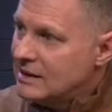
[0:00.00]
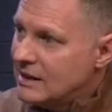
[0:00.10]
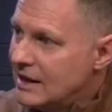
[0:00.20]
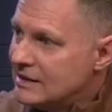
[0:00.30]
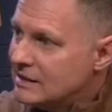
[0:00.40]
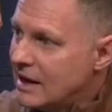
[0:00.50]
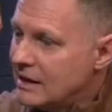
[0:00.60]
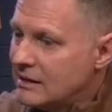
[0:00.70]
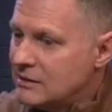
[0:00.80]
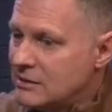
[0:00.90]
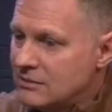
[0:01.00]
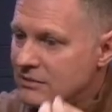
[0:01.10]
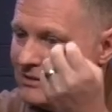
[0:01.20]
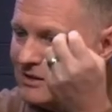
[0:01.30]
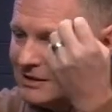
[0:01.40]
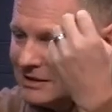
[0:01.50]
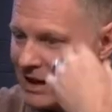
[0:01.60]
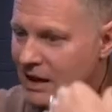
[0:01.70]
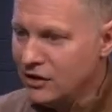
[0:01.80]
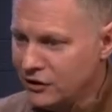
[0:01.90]
it's like the, the
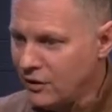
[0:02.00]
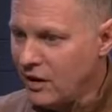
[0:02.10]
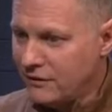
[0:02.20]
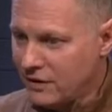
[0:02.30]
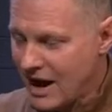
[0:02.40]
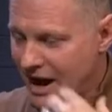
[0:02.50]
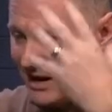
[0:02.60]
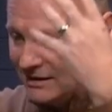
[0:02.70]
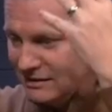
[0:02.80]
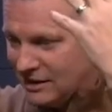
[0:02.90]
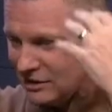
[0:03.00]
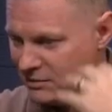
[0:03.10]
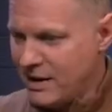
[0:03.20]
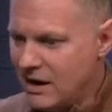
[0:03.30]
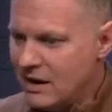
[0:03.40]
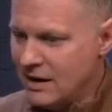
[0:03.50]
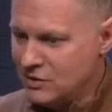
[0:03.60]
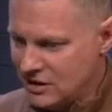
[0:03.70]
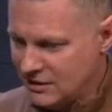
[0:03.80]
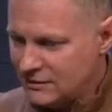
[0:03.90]
scales fall off their eyes and it's a paradigm
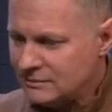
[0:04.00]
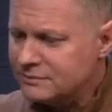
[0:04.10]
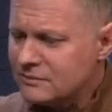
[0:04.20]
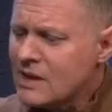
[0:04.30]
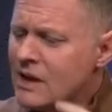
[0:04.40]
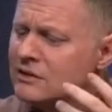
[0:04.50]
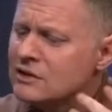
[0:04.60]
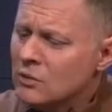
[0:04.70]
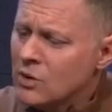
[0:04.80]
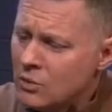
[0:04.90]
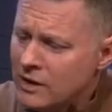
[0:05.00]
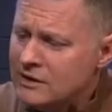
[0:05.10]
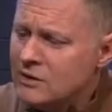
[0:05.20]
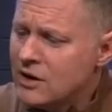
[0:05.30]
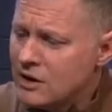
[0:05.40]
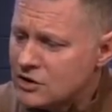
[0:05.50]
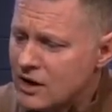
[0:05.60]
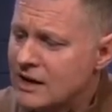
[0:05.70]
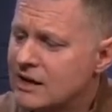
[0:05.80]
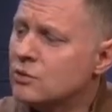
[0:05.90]
shift. Yes. And so what we do in our
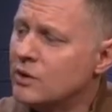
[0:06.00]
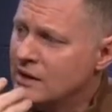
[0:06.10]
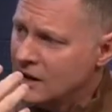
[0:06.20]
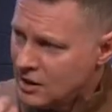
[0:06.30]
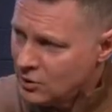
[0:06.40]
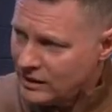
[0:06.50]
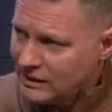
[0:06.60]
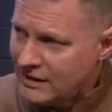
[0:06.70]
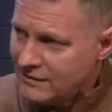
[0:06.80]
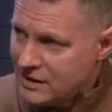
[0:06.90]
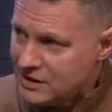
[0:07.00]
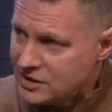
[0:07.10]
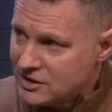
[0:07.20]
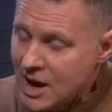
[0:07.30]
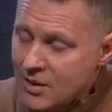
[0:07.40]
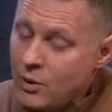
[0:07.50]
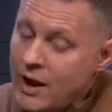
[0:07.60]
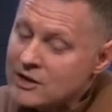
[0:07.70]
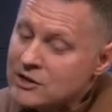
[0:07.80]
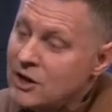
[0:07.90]
training is we we lay vision, but we
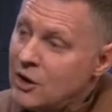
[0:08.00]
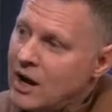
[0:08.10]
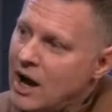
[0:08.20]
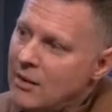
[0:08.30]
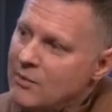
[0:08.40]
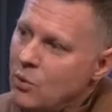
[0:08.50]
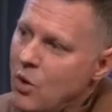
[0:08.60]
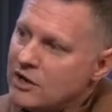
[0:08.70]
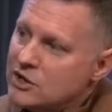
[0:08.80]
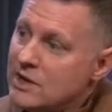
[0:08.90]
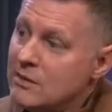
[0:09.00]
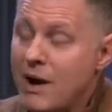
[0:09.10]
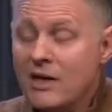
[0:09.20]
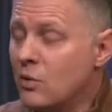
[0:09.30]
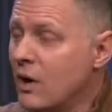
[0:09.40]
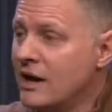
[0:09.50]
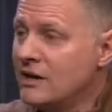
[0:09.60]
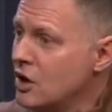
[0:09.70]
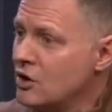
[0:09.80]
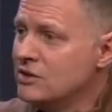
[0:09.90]
actually go, Come and watch me. By the way,
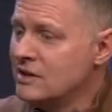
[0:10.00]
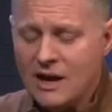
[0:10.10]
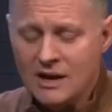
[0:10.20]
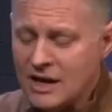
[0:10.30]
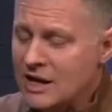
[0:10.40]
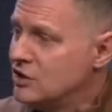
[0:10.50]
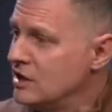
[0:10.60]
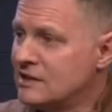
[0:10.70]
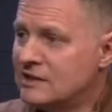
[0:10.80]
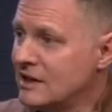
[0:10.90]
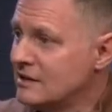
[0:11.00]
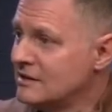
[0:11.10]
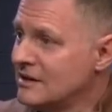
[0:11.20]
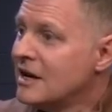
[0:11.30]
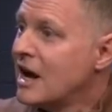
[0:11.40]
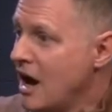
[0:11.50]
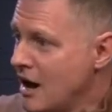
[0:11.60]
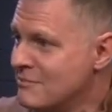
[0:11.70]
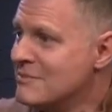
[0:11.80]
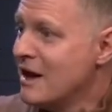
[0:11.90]
you know who did that? Jesus says, yes,
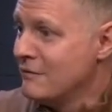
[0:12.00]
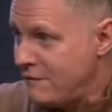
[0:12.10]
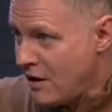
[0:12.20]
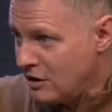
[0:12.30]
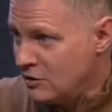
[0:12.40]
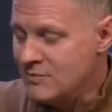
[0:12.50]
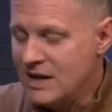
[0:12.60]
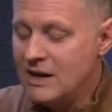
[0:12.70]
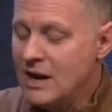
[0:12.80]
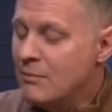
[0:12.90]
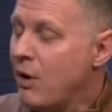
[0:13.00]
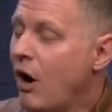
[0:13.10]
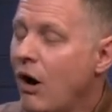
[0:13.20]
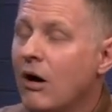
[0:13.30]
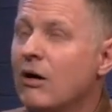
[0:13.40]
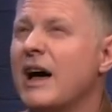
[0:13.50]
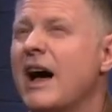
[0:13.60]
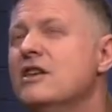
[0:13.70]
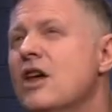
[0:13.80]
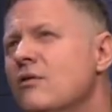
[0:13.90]
Come and follow me. Yes. Paul,
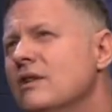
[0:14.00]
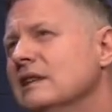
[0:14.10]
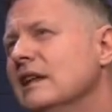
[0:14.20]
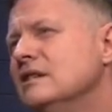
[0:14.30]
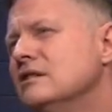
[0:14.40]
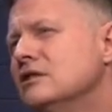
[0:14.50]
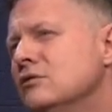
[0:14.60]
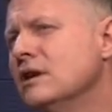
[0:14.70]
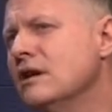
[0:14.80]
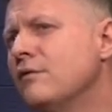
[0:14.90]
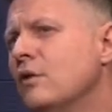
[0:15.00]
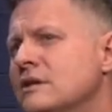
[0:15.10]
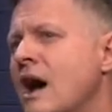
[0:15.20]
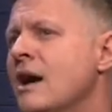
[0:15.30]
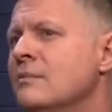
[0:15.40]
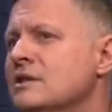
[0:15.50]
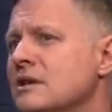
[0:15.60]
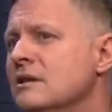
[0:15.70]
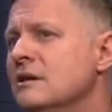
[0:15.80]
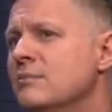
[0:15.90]
I know of at least three or four times
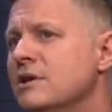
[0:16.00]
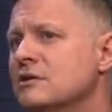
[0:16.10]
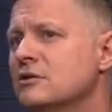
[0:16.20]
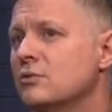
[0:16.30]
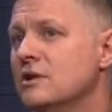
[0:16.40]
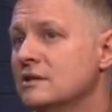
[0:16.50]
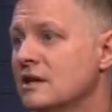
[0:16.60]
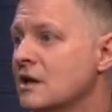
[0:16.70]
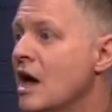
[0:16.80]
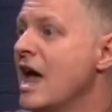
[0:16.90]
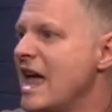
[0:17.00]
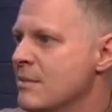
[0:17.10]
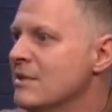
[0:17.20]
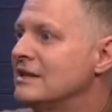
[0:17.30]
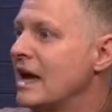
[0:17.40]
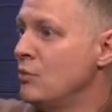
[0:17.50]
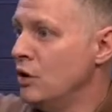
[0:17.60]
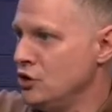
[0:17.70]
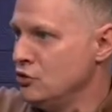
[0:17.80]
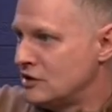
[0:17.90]
in the epistles where he says, Imitate
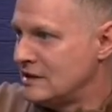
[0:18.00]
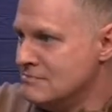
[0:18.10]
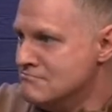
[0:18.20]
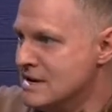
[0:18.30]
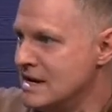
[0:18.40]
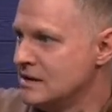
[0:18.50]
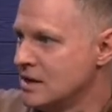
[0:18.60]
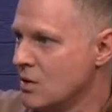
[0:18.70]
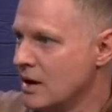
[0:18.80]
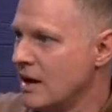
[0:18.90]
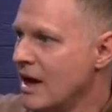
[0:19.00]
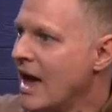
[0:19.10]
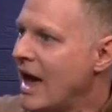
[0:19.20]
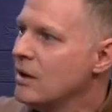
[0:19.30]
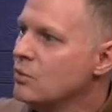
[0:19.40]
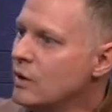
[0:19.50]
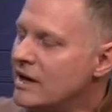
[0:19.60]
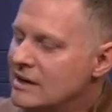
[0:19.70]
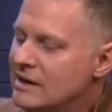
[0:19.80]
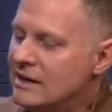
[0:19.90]
what you see me doing. Yes. And
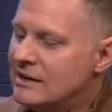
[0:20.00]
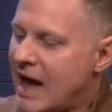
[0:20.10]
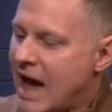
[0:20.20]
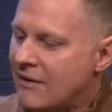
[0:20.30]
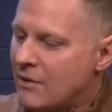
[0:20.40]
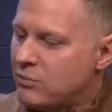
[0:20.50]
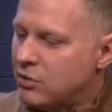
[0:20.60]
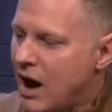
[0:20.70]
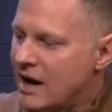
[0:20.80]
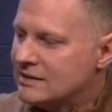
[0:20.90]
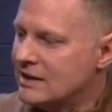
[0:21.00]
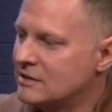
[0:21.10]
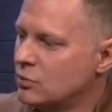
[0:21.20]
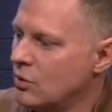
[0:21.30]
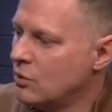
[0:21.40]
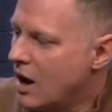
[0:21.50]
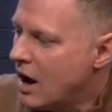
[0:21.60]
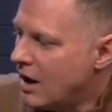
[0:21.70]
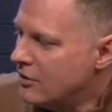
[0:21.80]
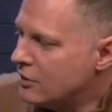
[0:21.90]
we need to have a process where other